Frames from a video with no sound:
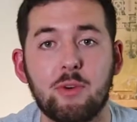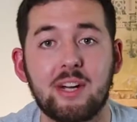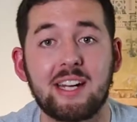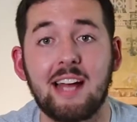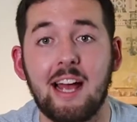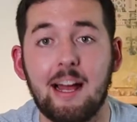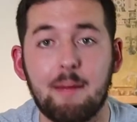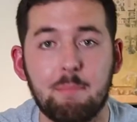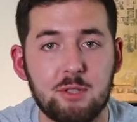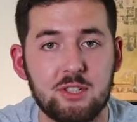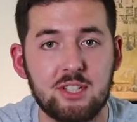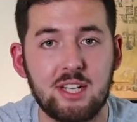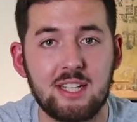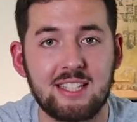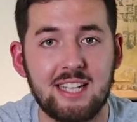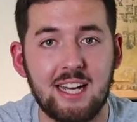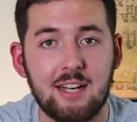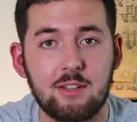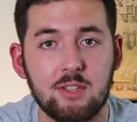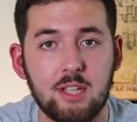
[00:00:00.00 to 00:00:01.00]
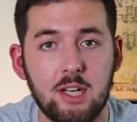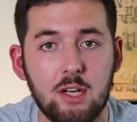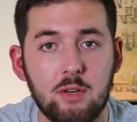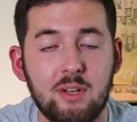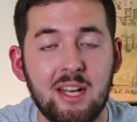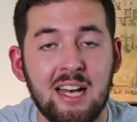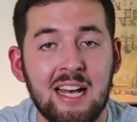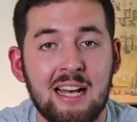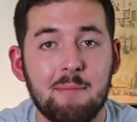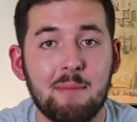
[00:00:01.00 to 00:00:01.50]
3.5% down
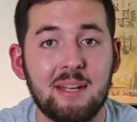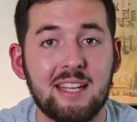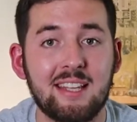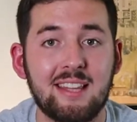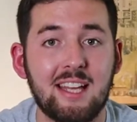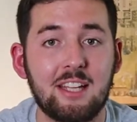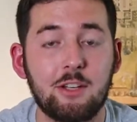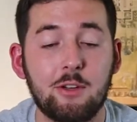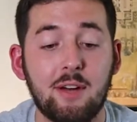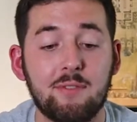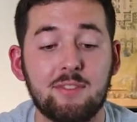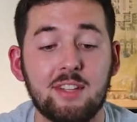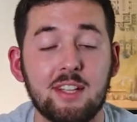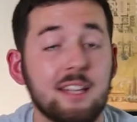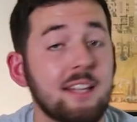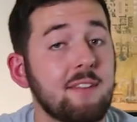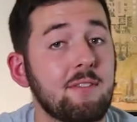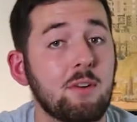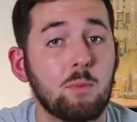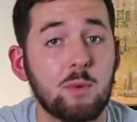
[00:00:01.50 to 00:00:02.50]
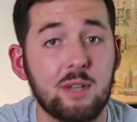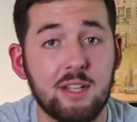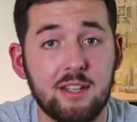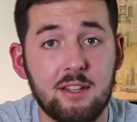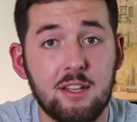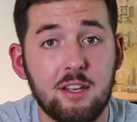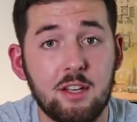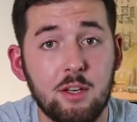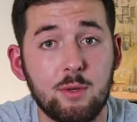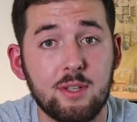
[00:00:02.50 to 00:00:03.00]
loan, meaning that you have to live in one
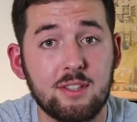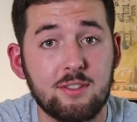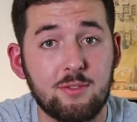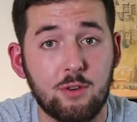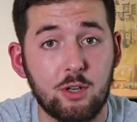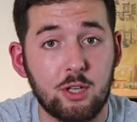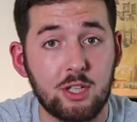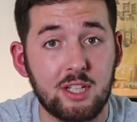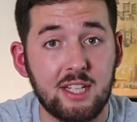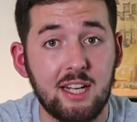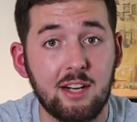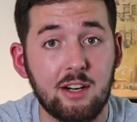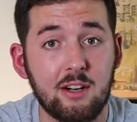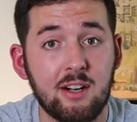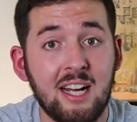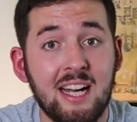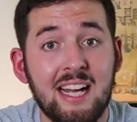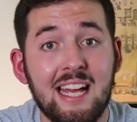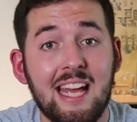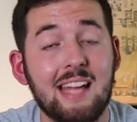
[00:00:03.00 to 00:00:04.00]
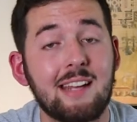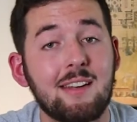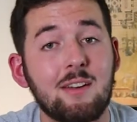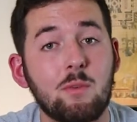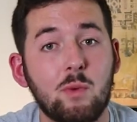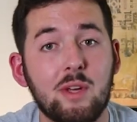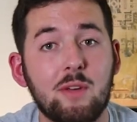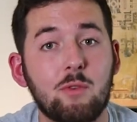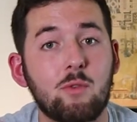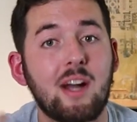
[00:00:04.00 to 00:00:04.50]
of the units for a year,
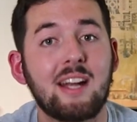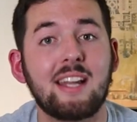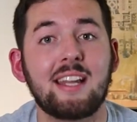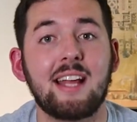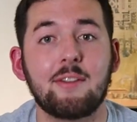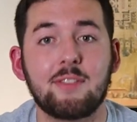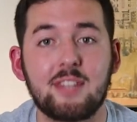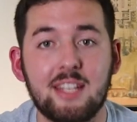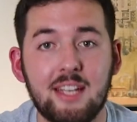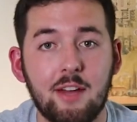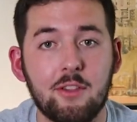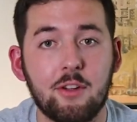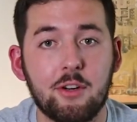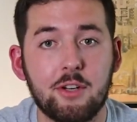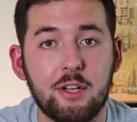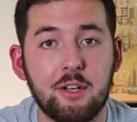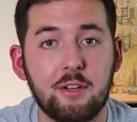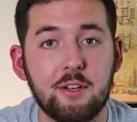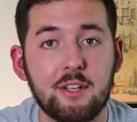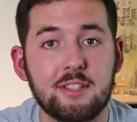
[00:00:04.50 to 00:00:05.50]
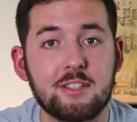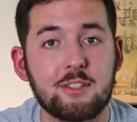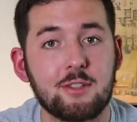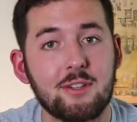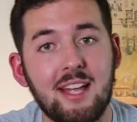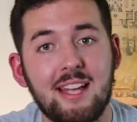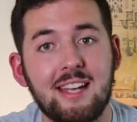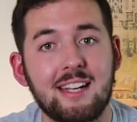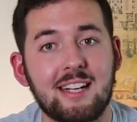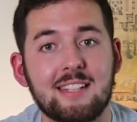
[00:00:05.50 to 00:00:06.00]
and we rented out the other units so
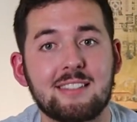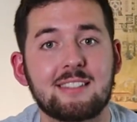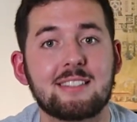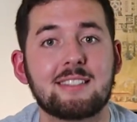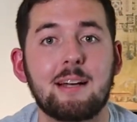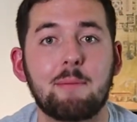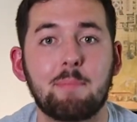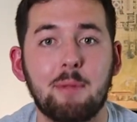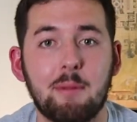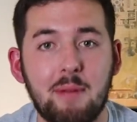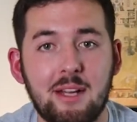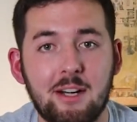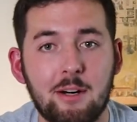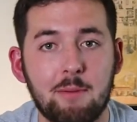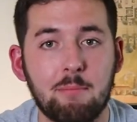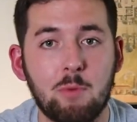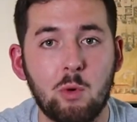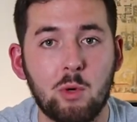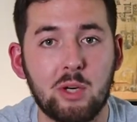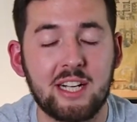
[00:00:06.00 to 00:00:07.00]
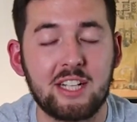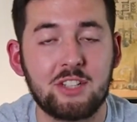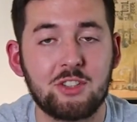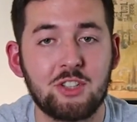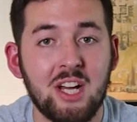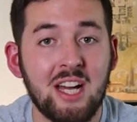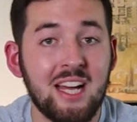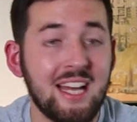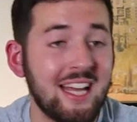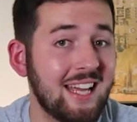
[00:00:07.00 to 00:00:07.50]
that it could supplement our
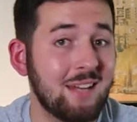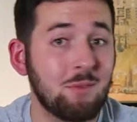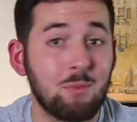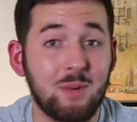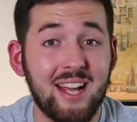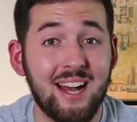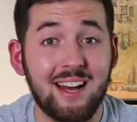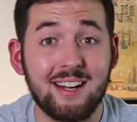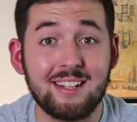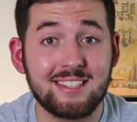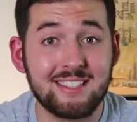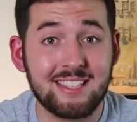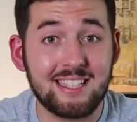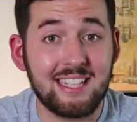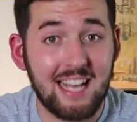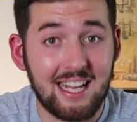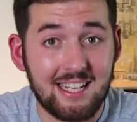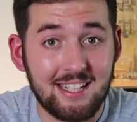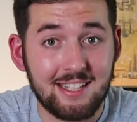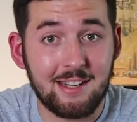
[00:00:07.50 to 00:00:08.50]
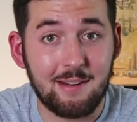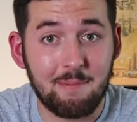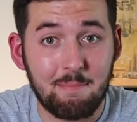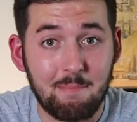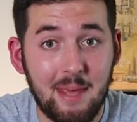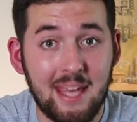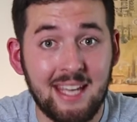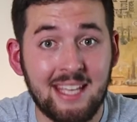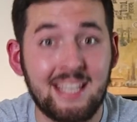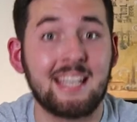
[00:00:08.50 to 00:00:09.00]
mortgage, and we honestly ended up
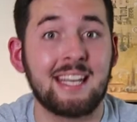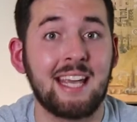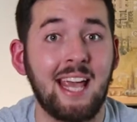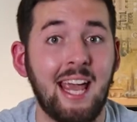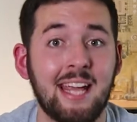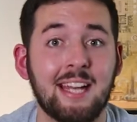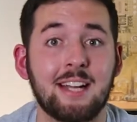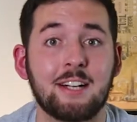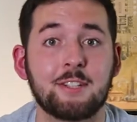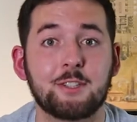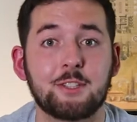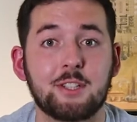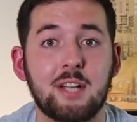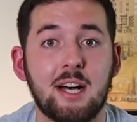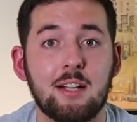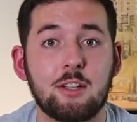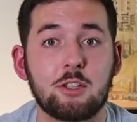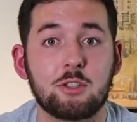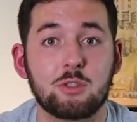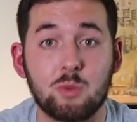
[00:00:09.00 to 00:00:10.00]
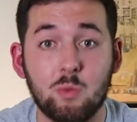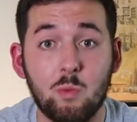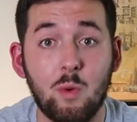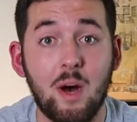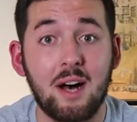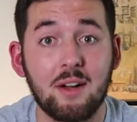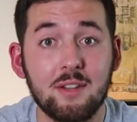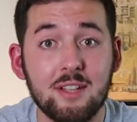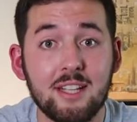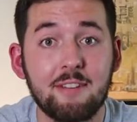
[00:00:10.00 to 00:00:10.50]
making $800
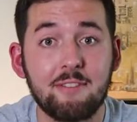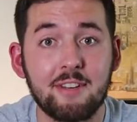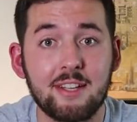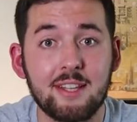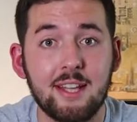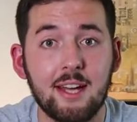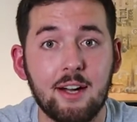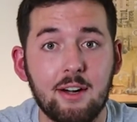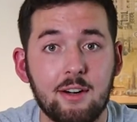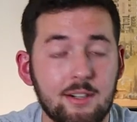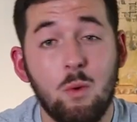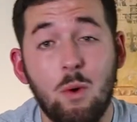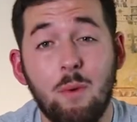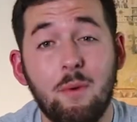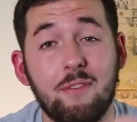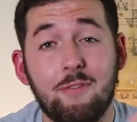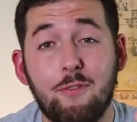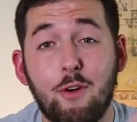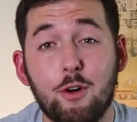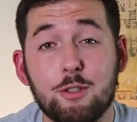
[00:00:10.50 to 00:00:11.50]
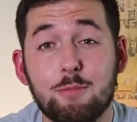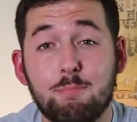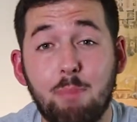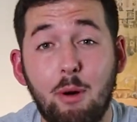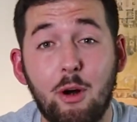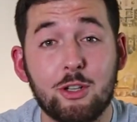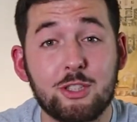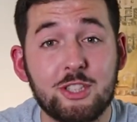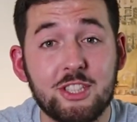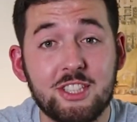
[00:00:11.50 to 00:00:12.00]
while living there. When we first
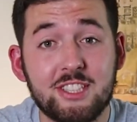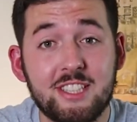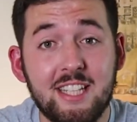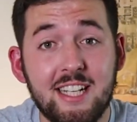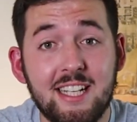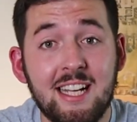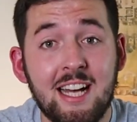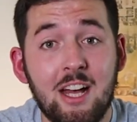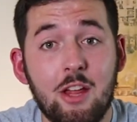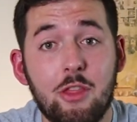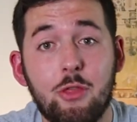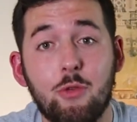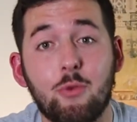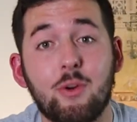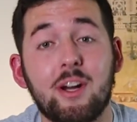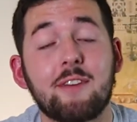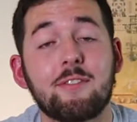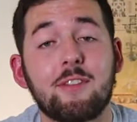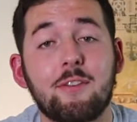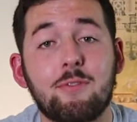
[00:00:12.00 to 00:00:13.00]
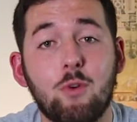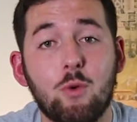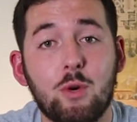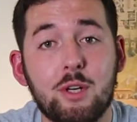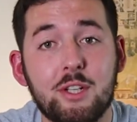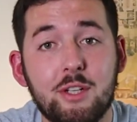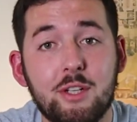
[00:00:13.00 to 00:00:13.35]
purchased it, 3 of the 4